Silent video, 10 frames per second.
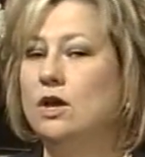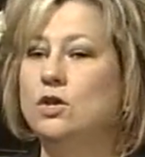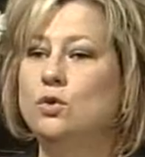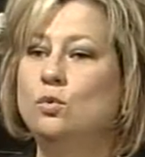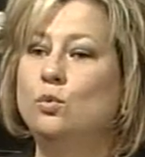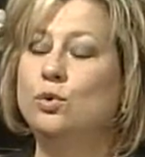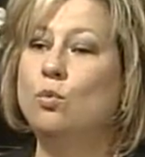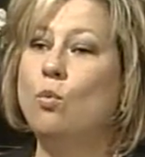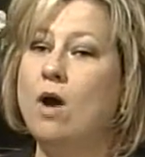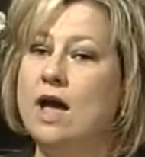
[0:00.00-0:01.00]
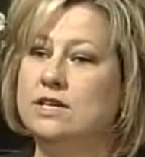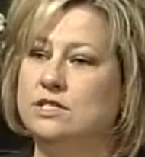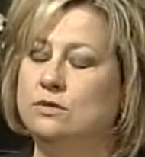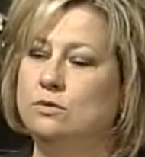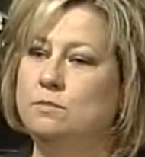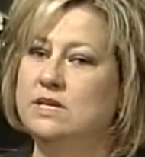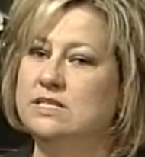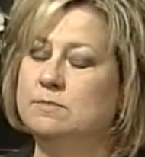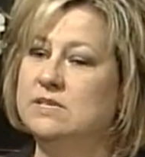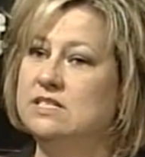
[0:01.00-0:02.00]
You would want to be
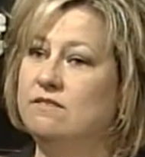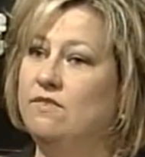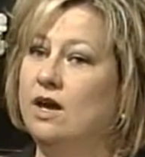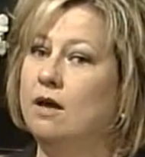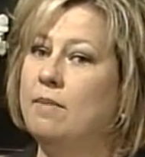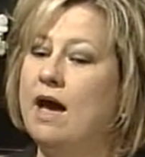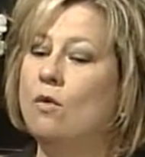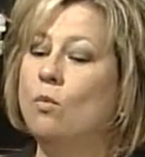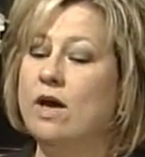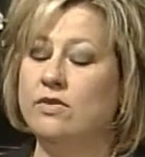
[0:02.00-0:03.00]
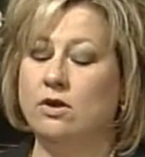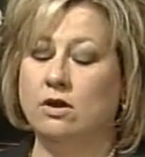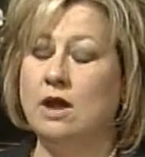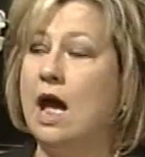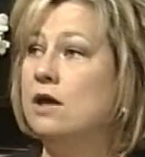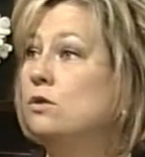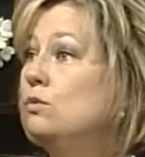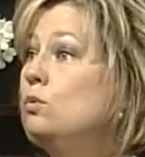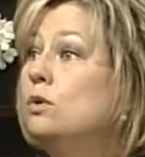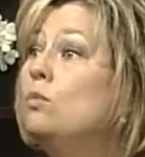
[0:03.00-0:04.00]
specific about whether or not
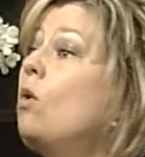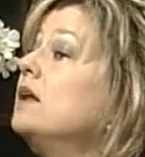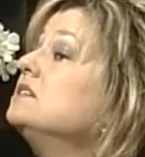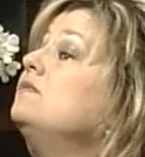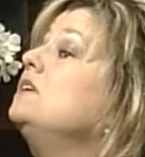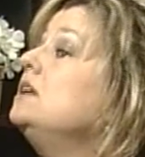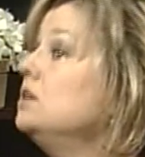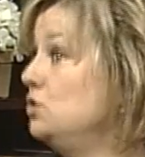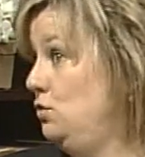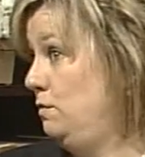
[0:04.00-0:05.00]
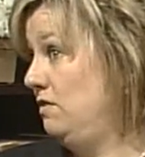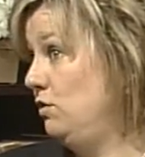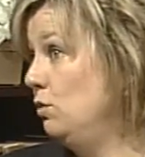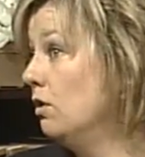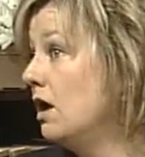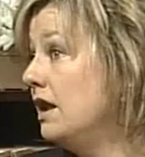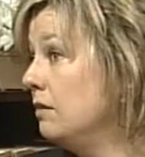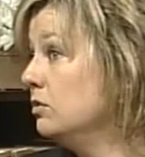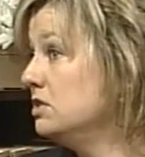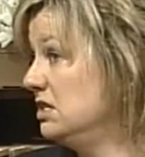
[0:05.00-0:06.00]
you would want a feeding tube if you were
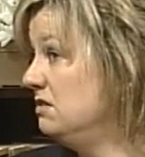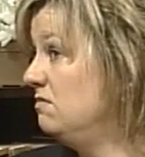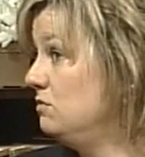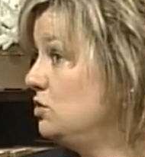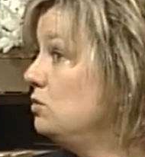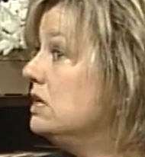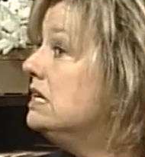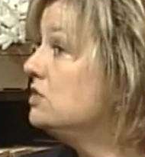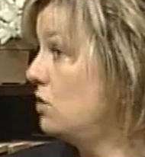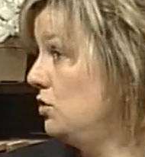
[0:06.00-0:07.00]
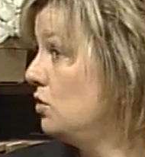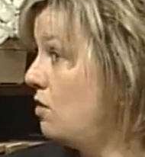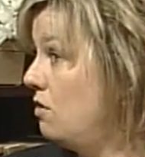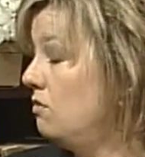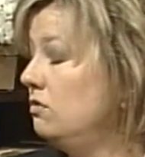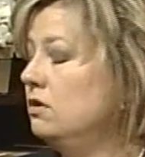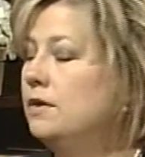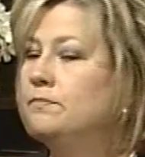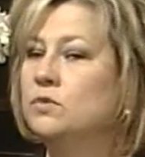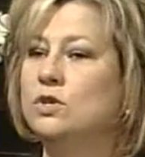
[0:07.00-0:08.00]
unable to eat on your own.
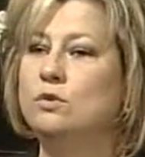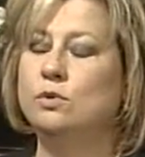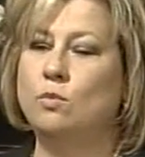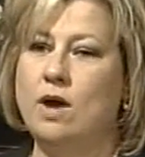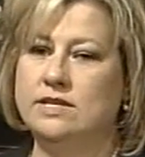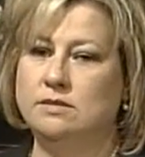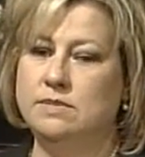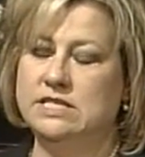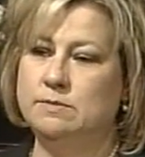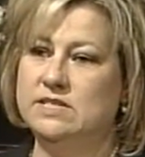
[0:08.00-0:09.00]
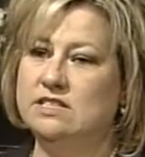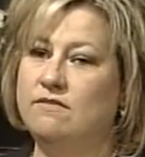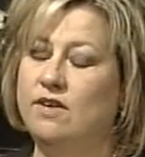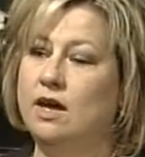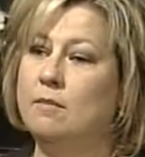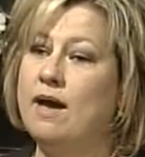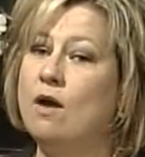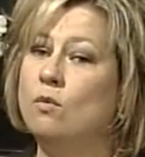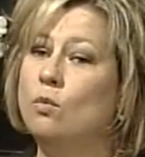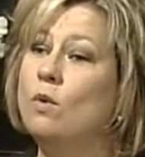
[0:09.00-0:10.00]
You would want to be specific
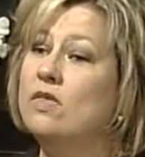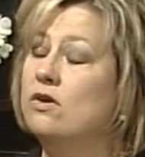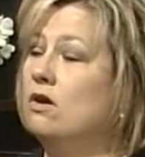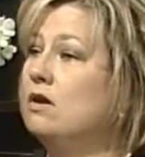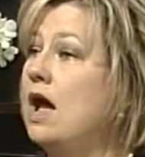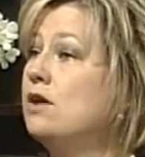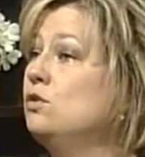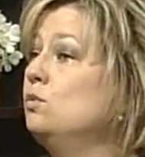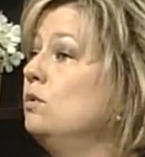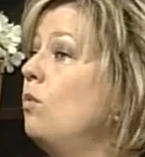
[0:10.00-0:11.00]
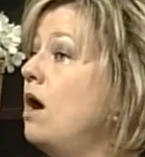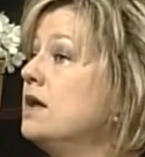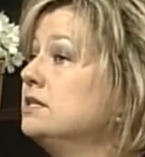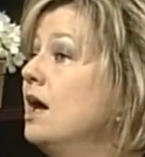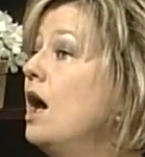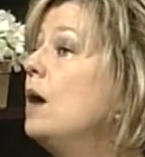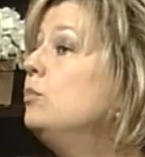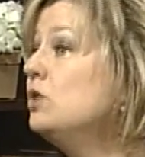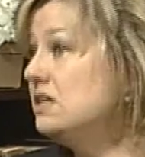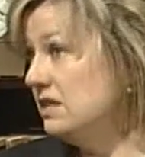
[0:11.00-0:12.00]
about whether or not you would want a
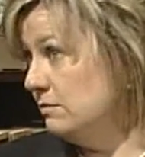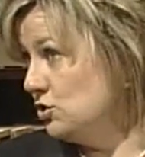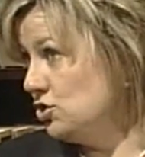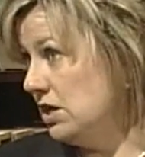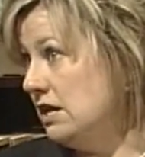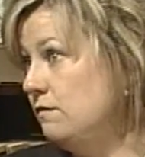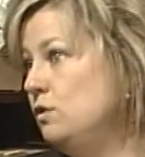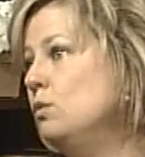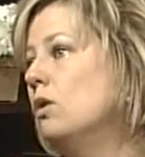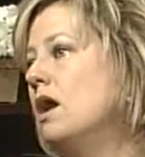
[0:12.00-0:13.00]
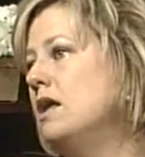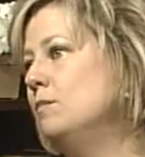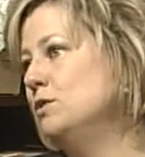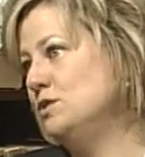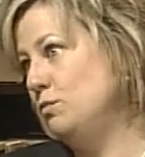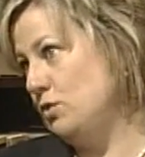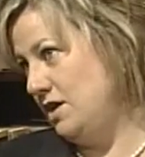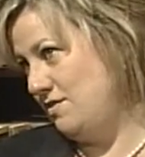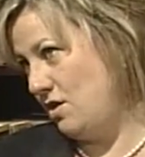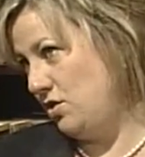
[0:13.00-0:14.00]
breathing machine if you were unable to
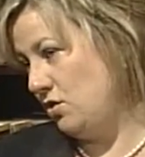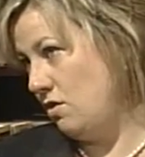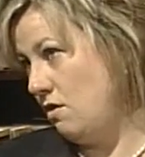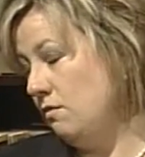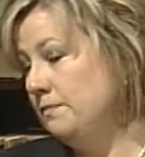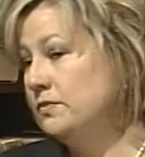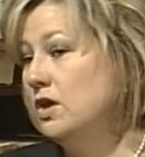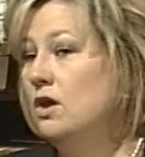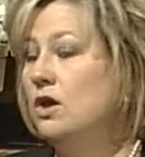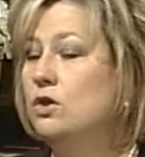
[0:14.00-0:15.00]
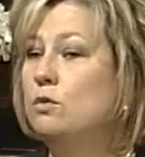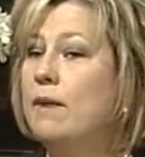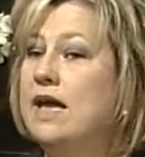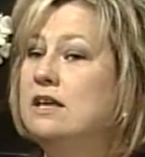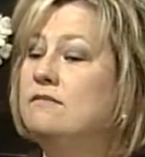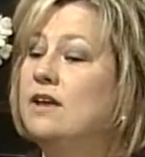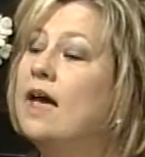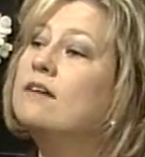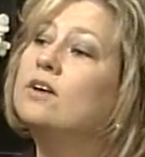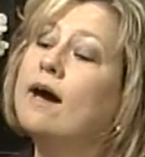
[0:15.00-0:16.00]
breathe on your own. You might even
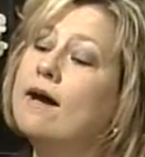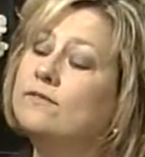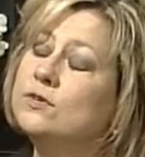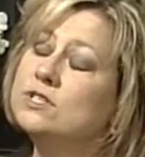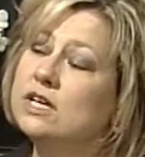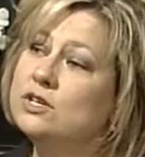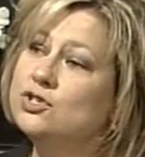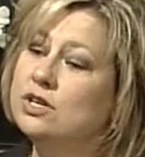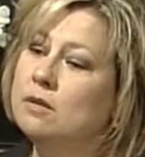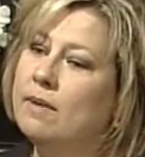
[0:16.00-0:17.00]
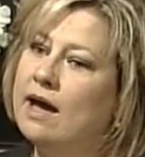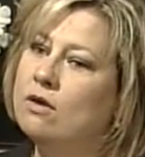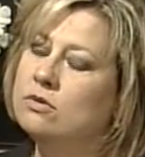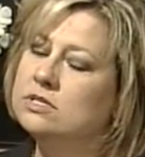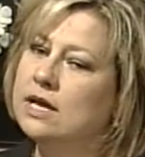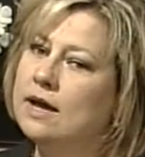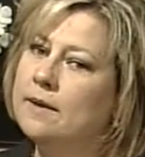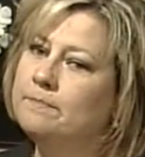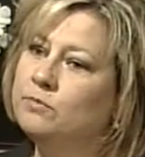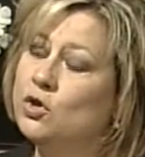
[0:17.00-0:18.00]
have a conversation about
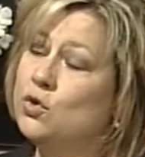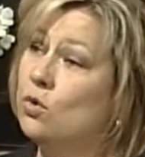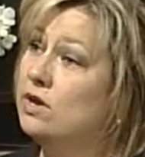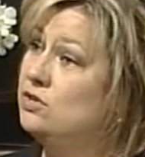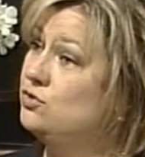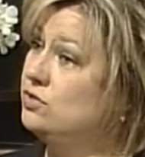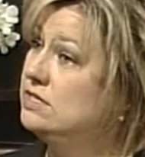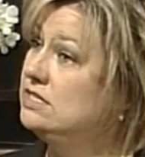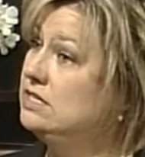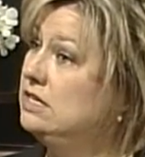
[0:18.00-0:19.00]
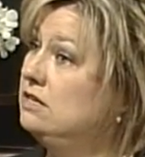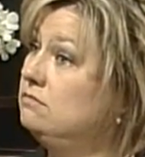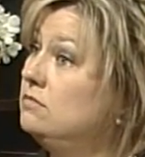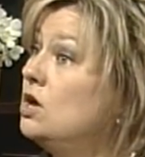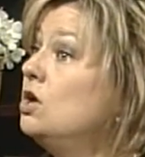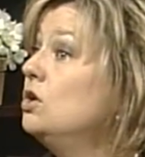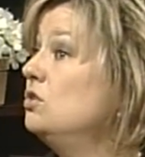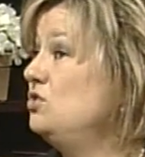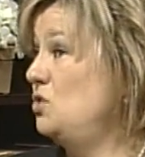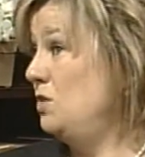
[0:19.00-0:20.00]
your interest in
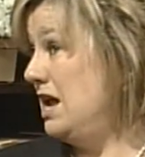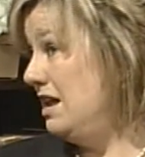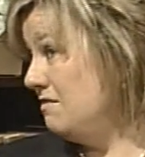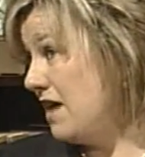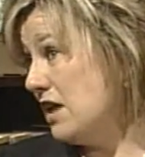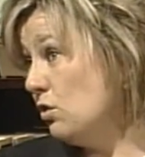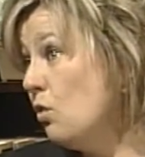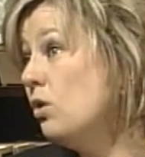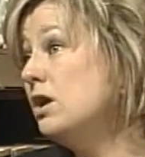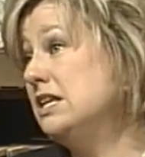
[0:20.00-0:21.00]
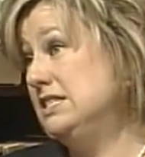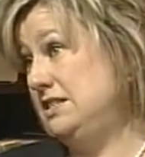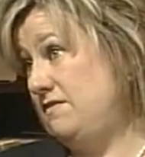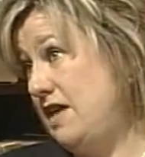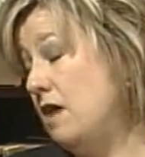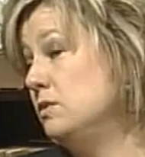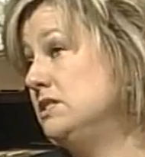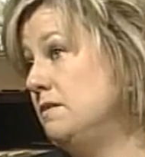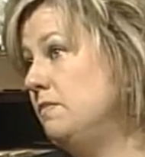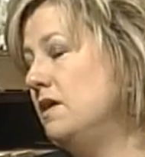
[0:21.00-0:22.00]
donating vital organs if that was
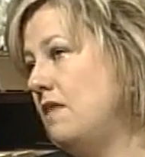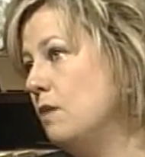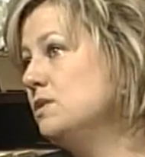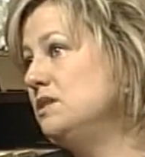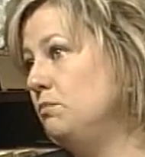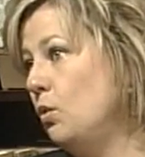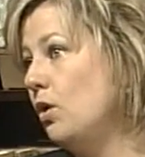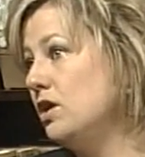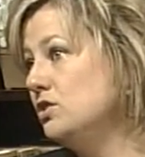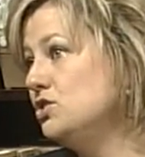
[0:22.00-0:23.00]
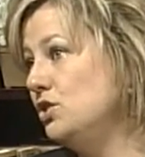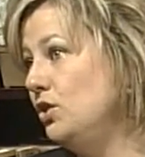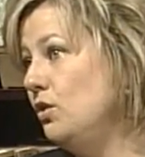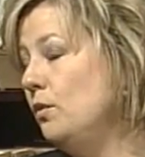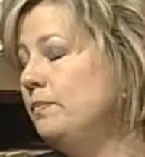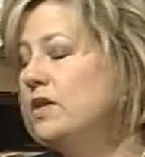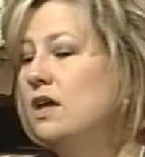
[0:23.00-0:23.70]
something that was important to you.